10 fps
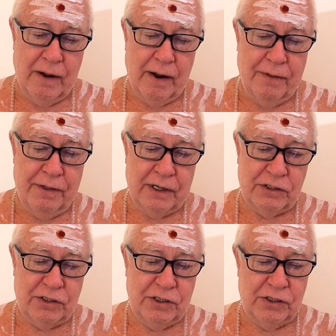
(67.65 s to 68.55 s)
and
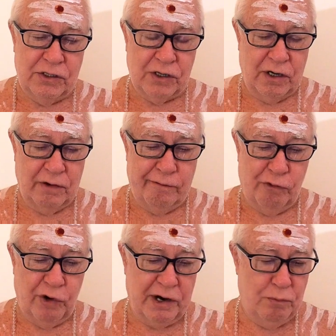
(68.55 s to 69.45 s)
thus this is
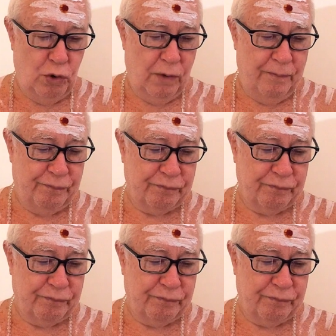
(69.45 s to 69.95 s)
unavoidable.